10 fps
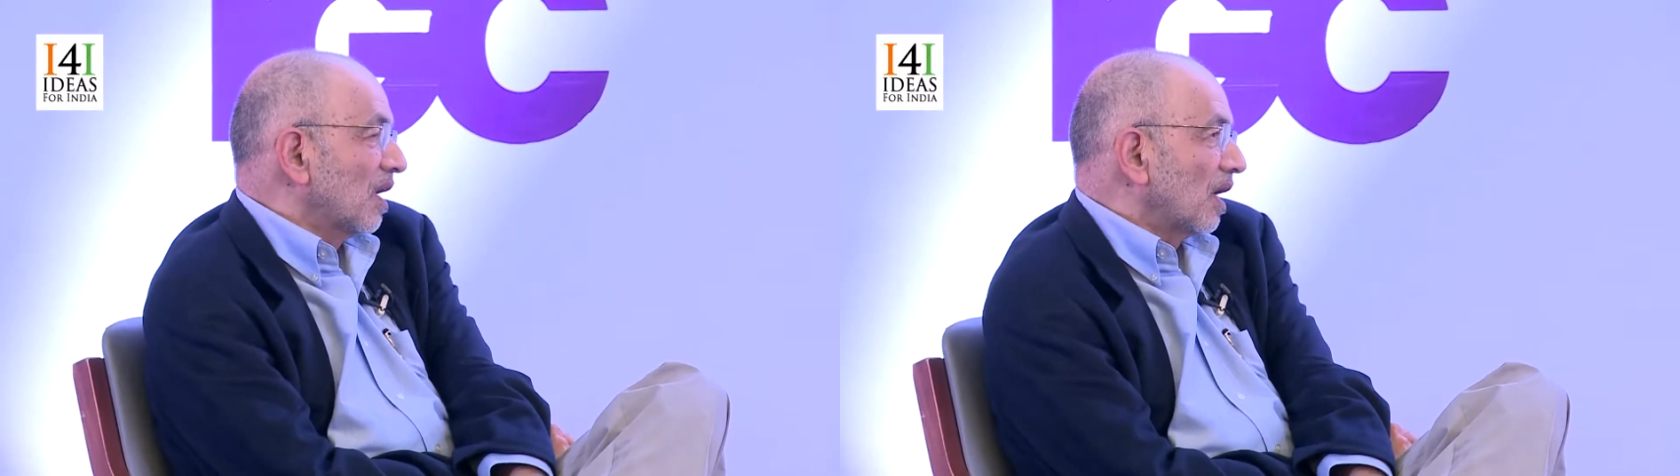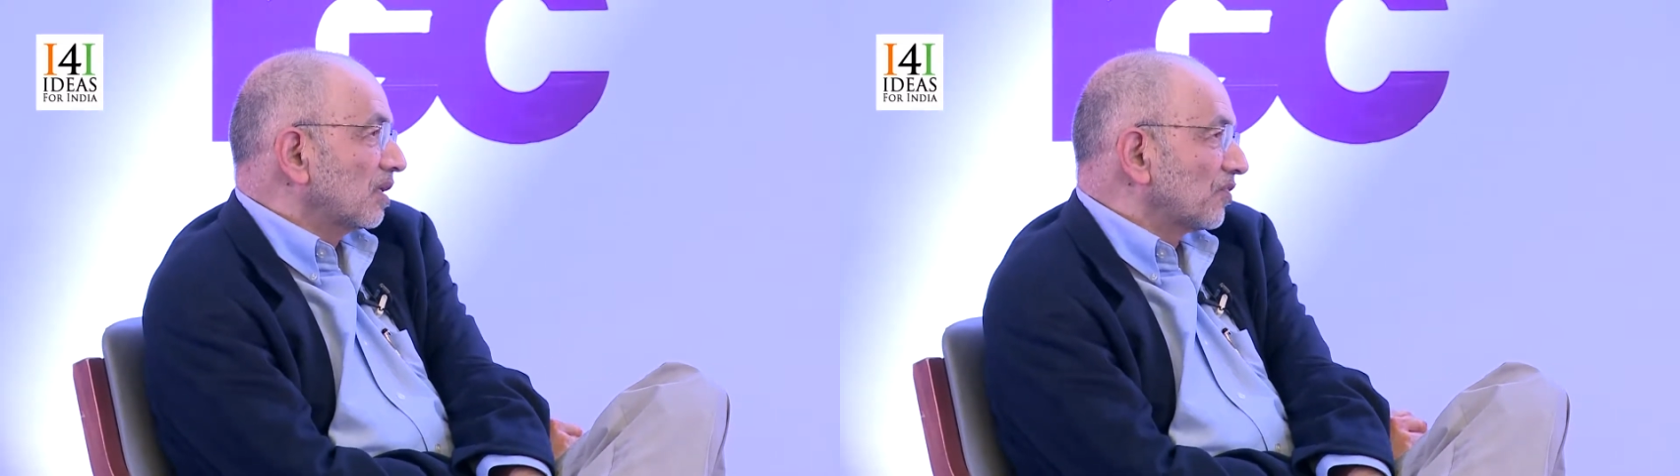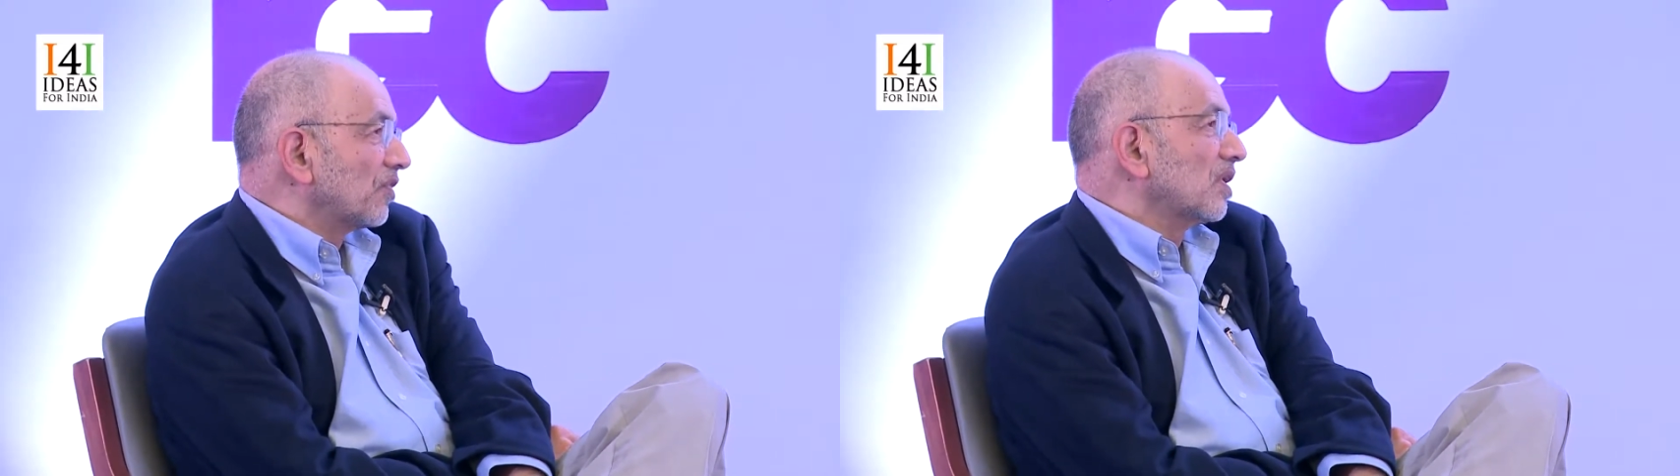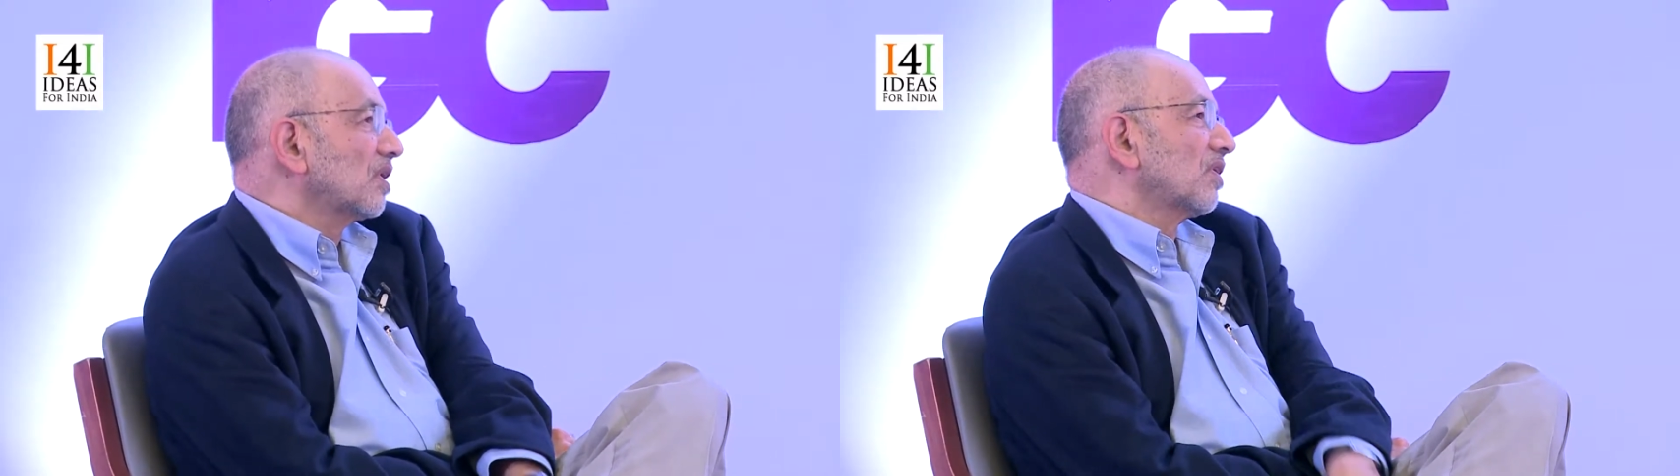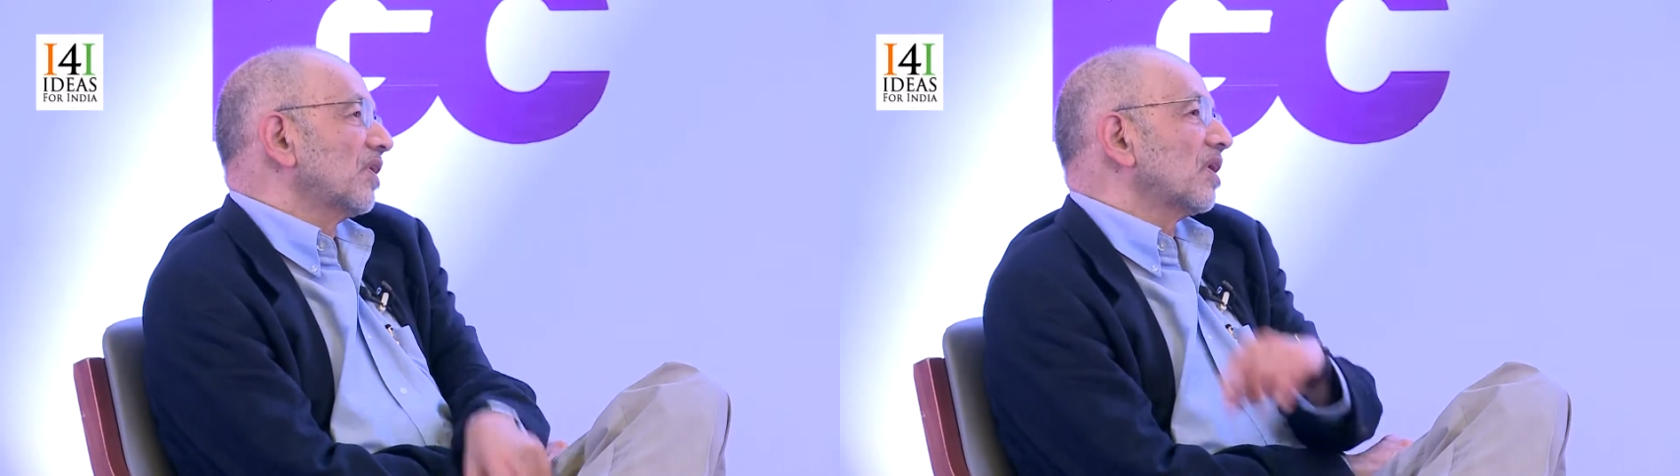and it really
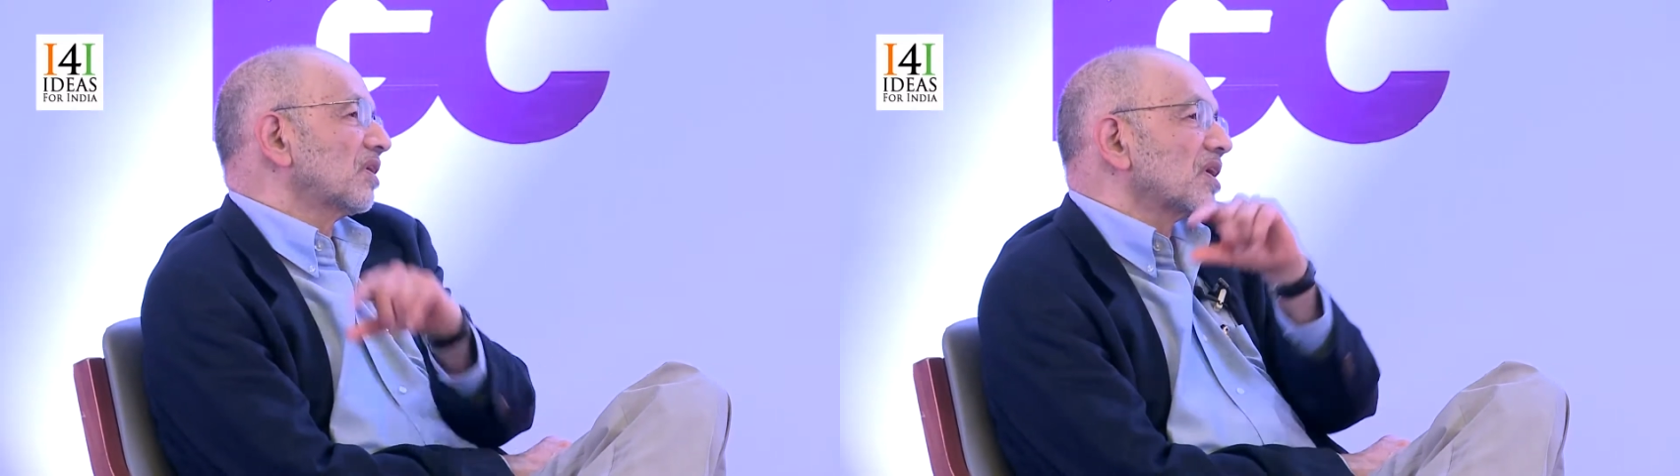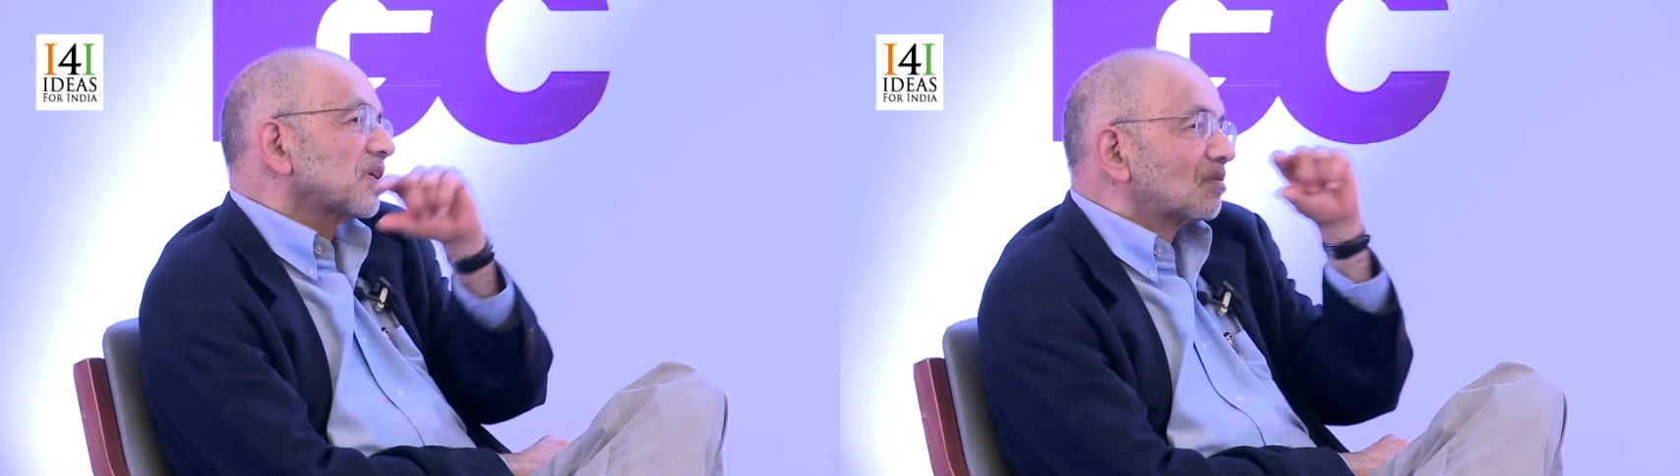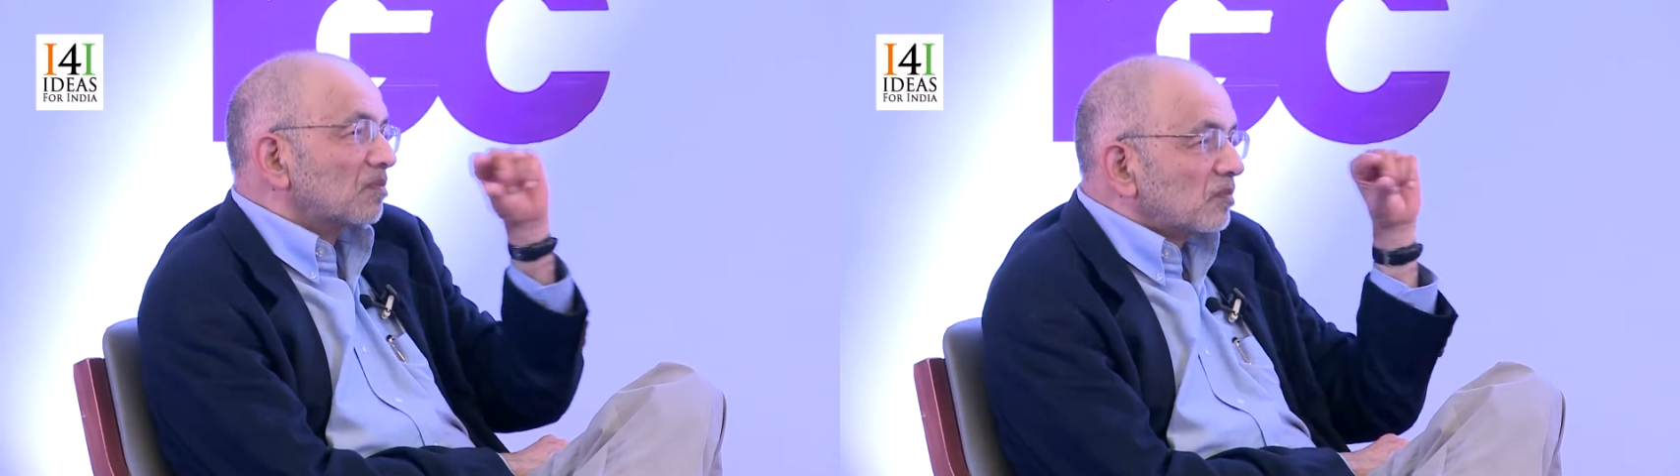created